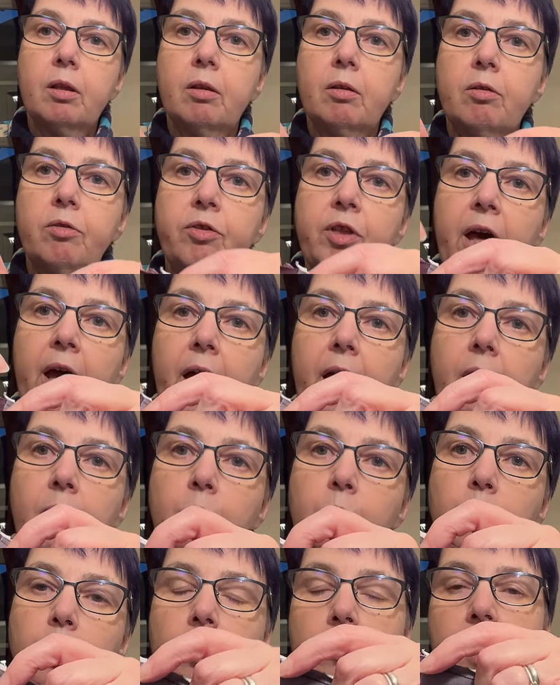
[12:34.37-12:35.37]
that
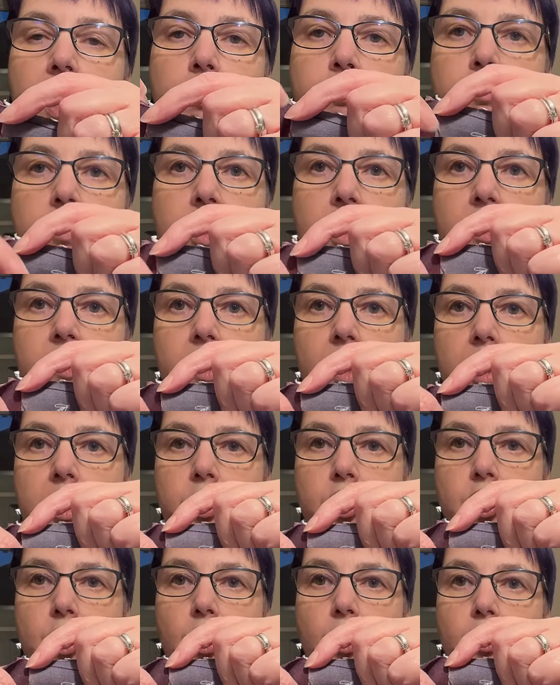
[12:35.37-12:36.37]
will then be
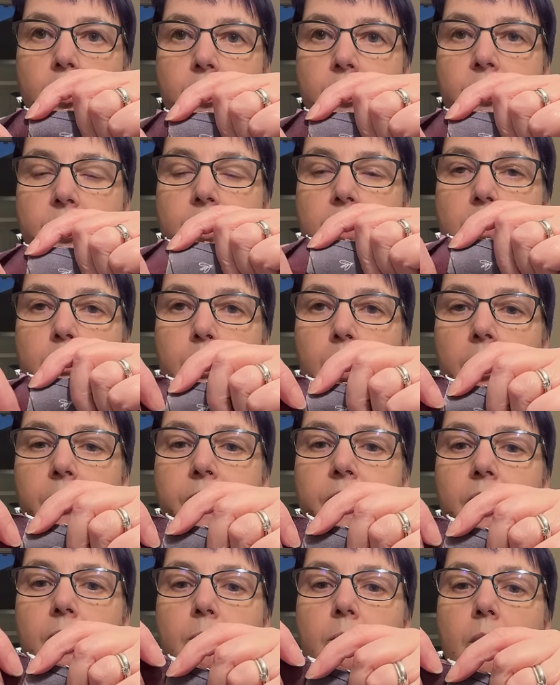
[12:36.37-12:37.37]
attached onto the
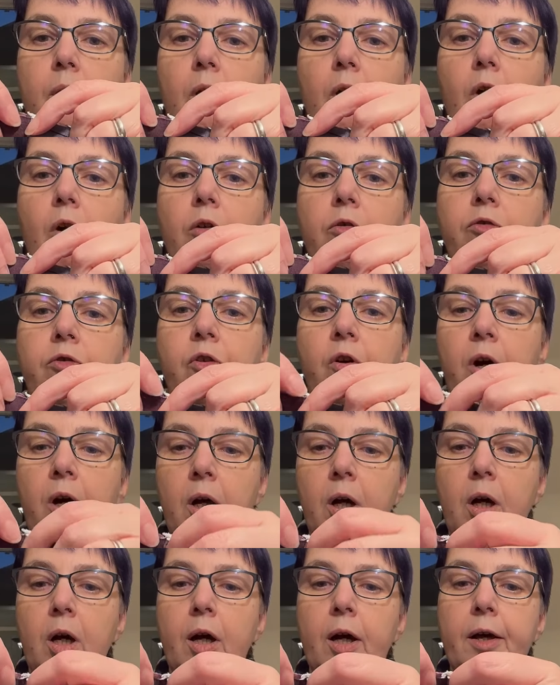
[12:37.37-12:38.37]
bottom of
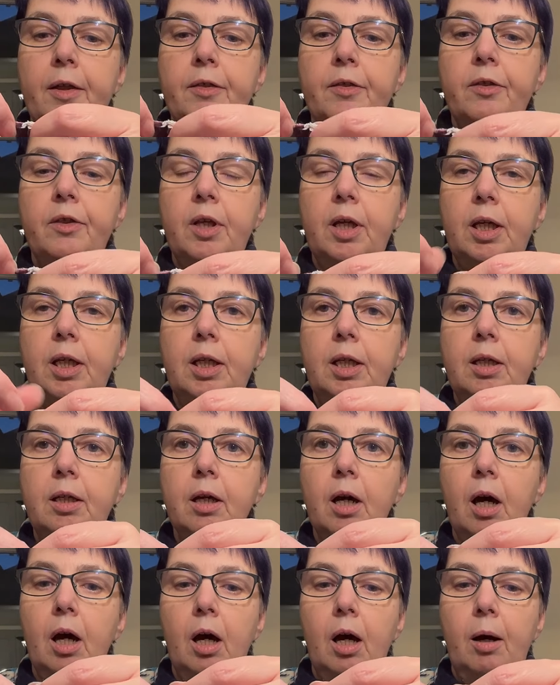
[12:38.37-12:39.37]
the
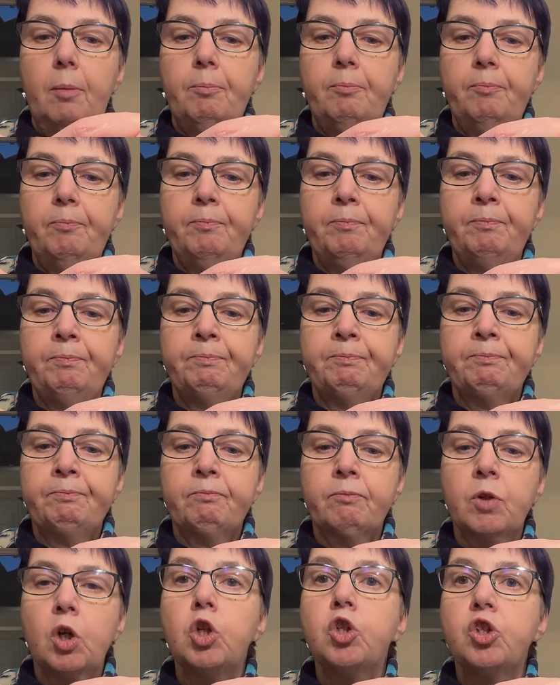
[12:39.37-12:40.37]

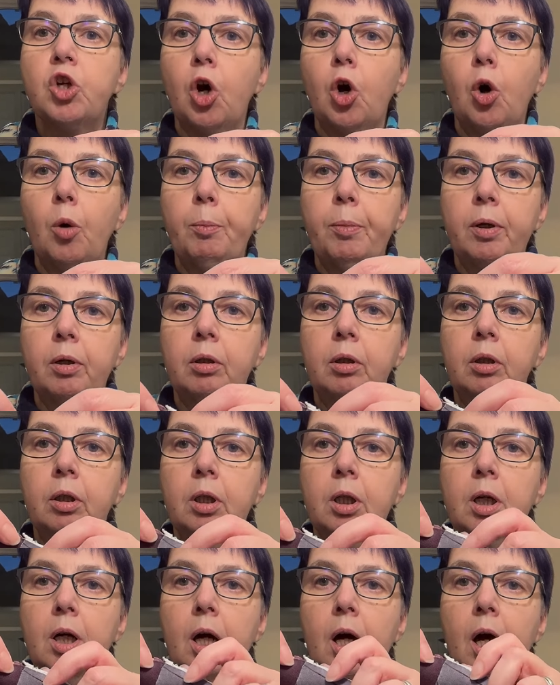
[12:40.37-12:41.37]
top
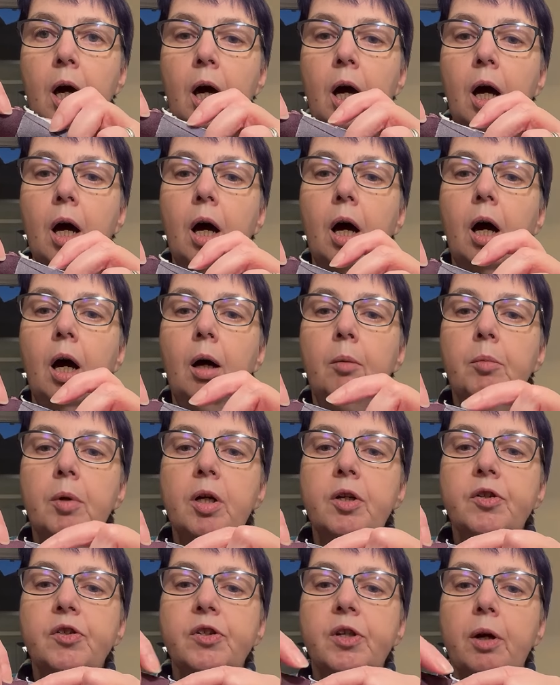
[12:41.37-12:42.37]

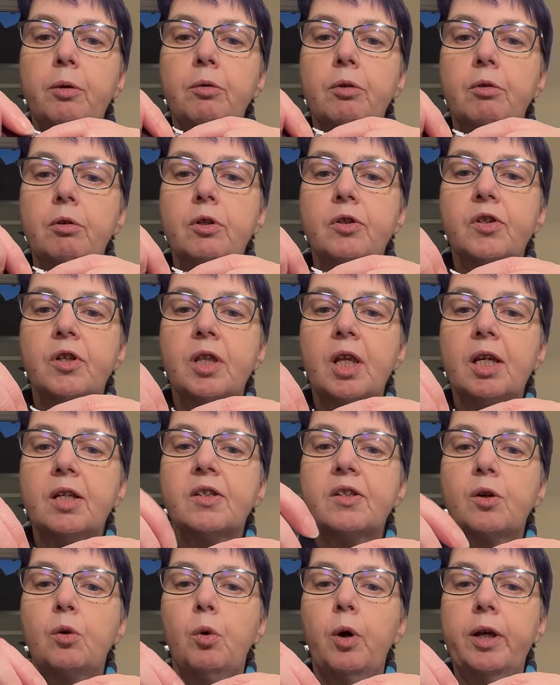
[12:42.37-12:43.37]
and sewn through. So that's
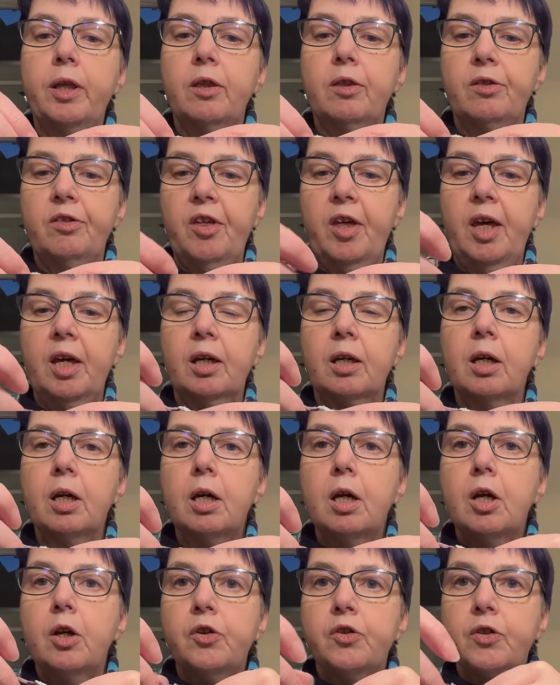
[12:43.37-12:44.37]
quite thick.
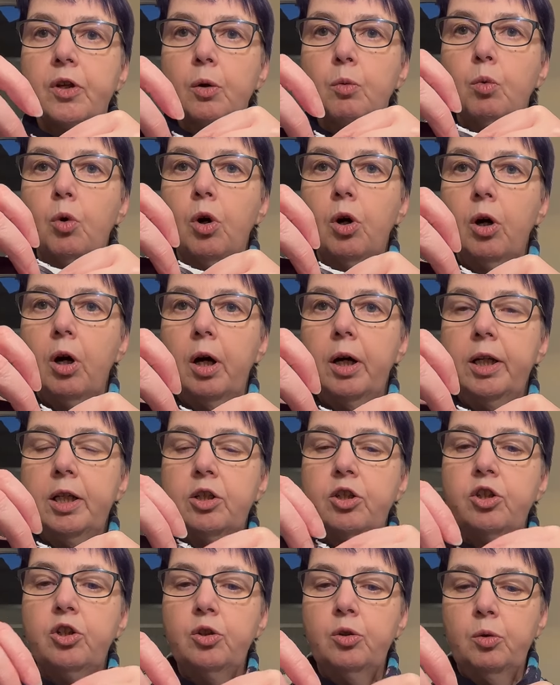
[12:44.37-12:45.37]
So what I
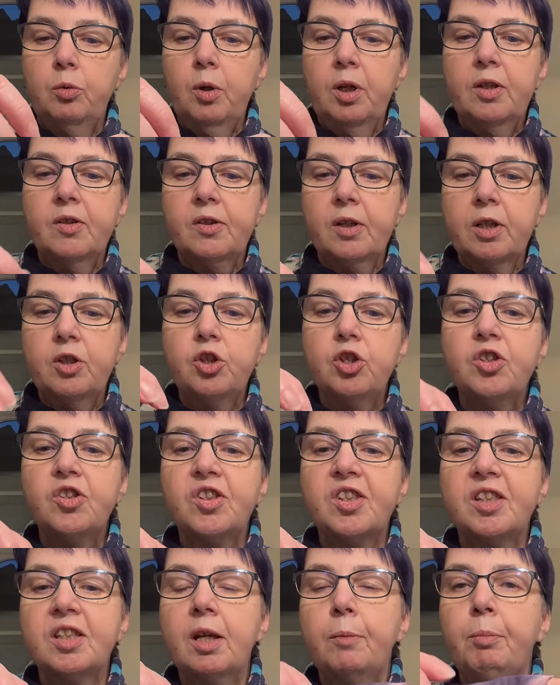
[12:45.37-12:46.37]
do is I just
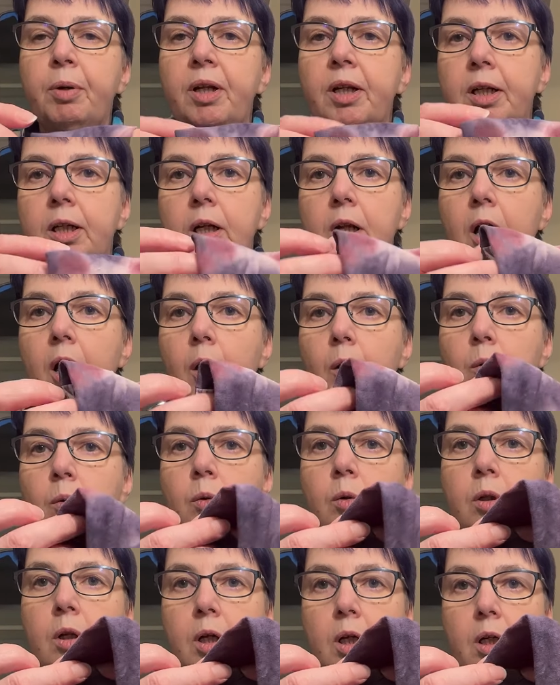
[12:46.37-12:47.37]
snip a little
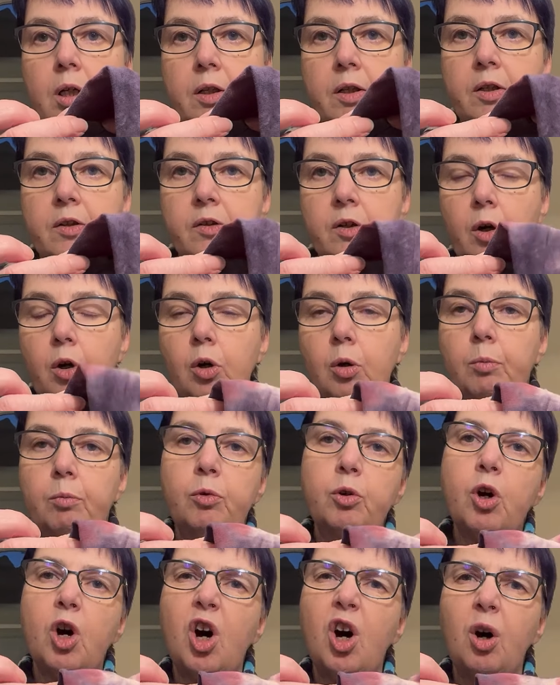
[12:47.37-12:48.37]
hole at the top, well,
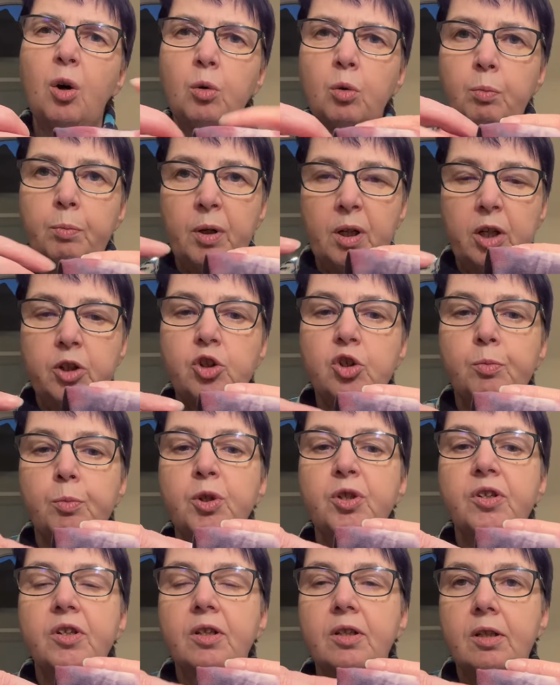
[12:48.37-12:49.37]
not a hole, but I just
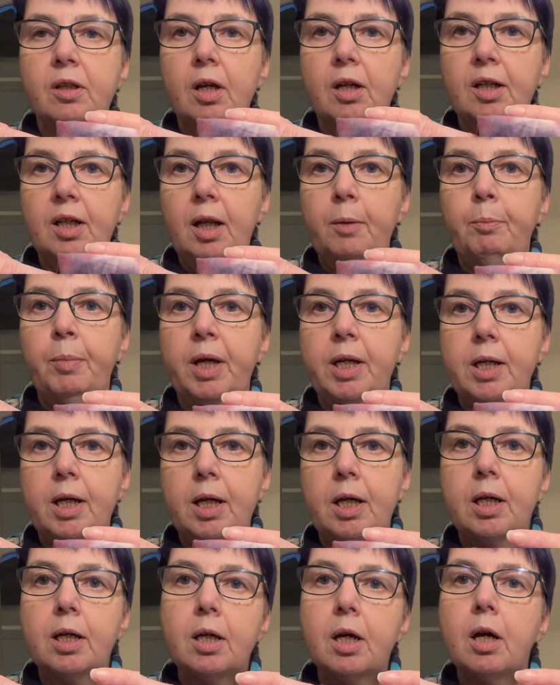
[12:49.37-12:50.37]
put a clip in
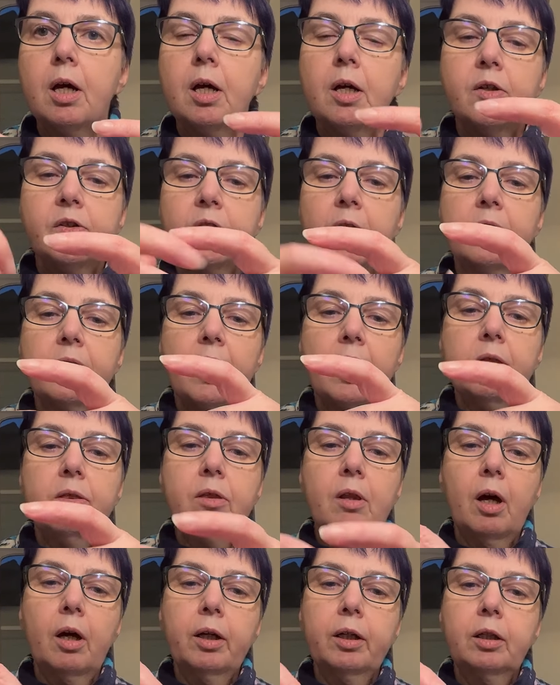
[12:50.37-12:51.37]
it. So then
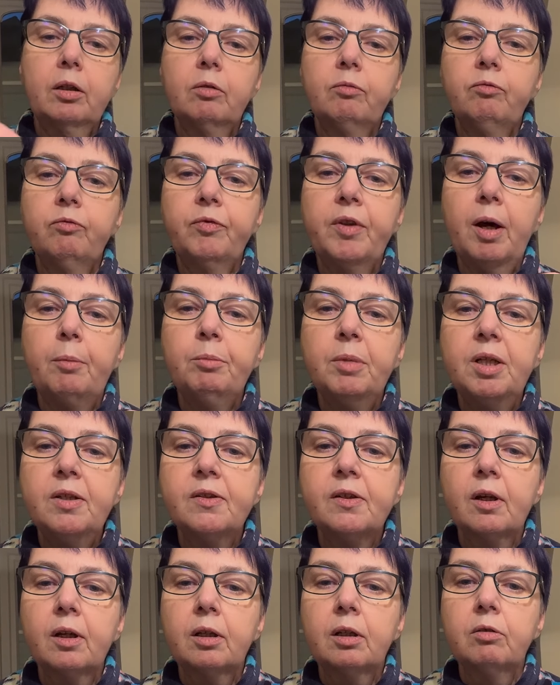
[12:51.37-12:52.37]
that
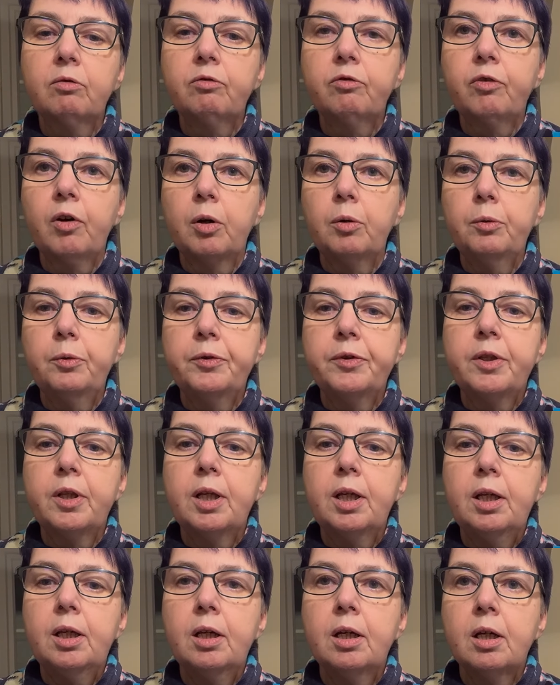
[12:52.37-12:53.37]
means I can fold
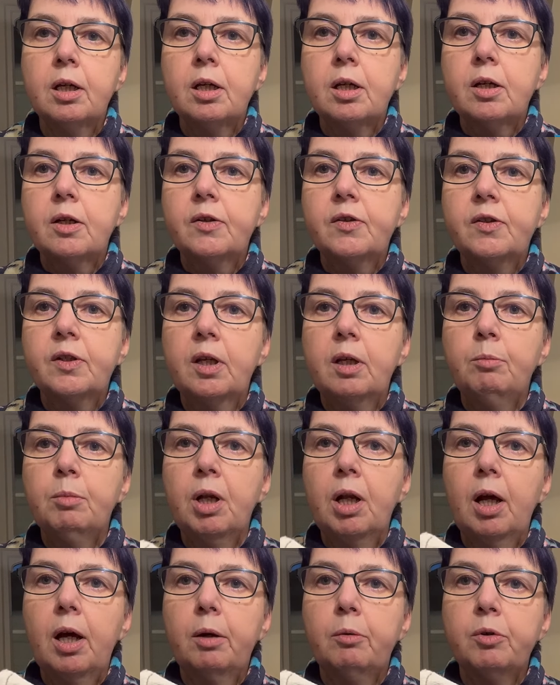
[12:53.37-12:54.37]
the seam
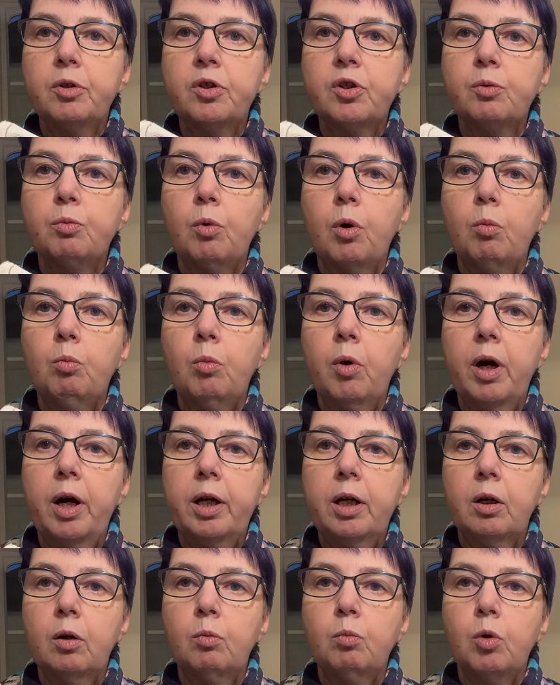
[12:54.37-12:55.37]
allowance one
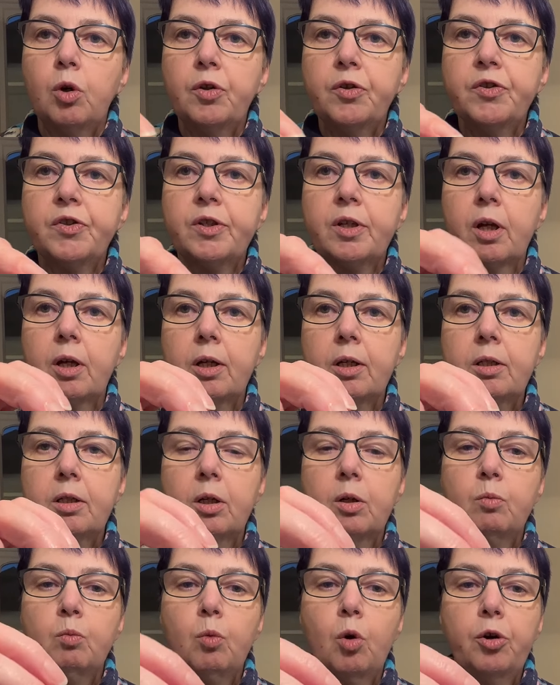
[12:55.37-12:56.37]
way on one side
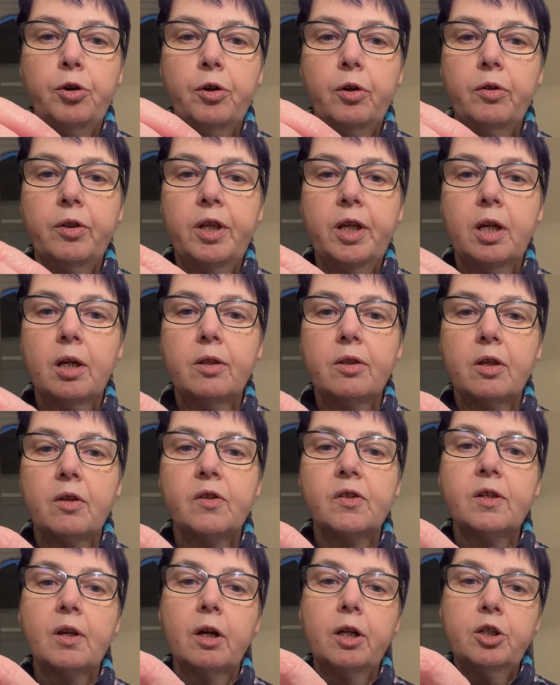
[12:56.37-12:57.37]
and one on the other.
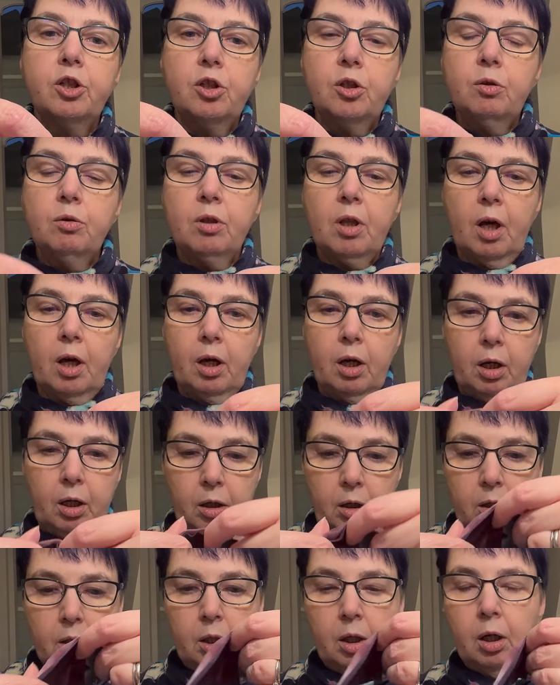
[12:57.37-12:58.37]
So I do that
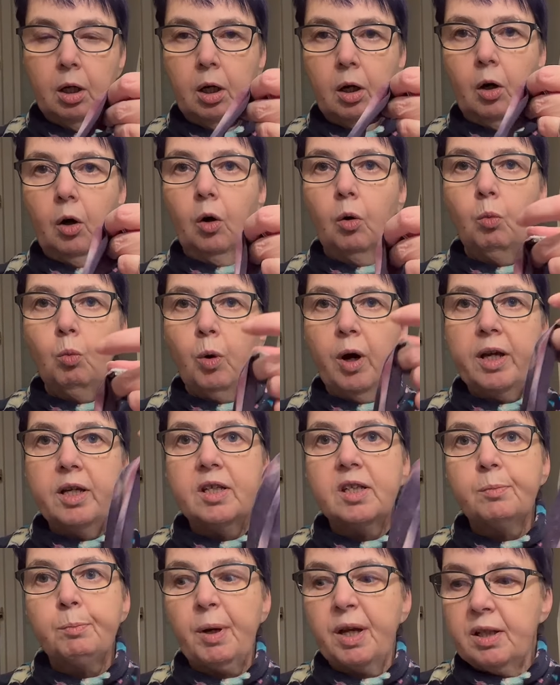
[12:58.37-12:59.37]
on
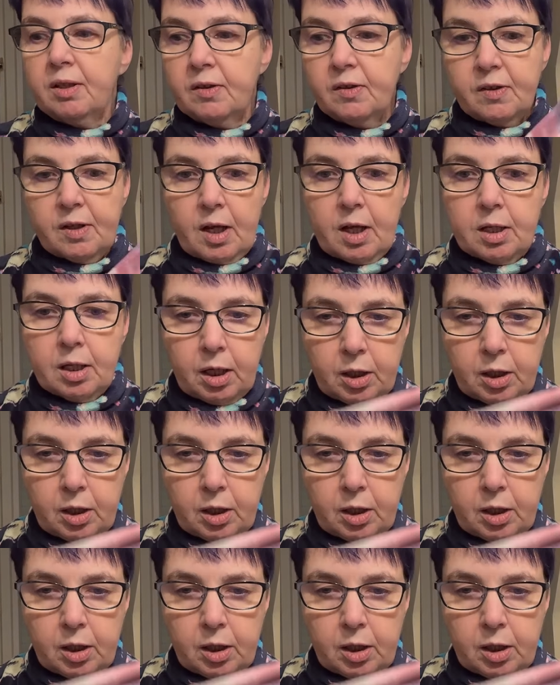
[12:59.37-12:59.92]
waistbands, and